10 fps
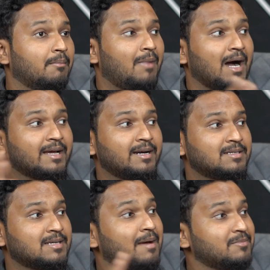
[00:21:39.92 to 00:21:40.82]

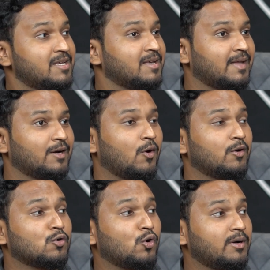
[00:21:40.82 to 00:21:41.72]
Markets, I'm saying that
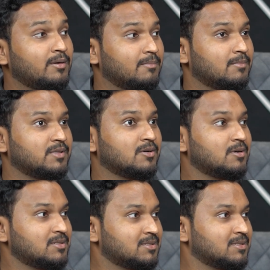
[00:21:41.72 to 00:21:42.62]
on good
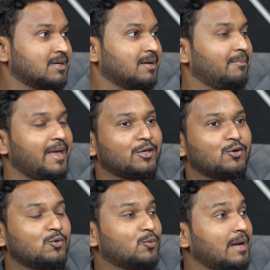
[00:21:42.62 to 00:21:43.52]
years make
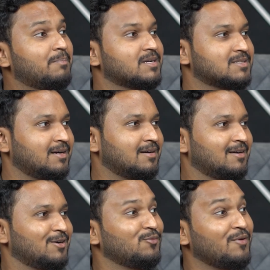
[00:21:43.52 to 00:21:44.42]
you 12% to
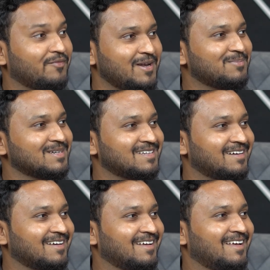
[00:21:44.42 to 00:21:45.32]

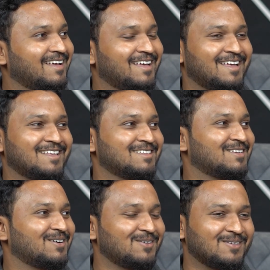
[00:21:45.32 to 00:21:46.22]
15%.
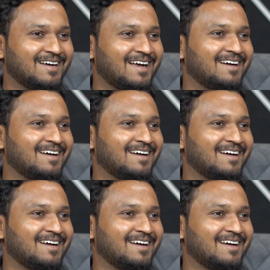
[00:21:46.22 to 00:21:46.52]
So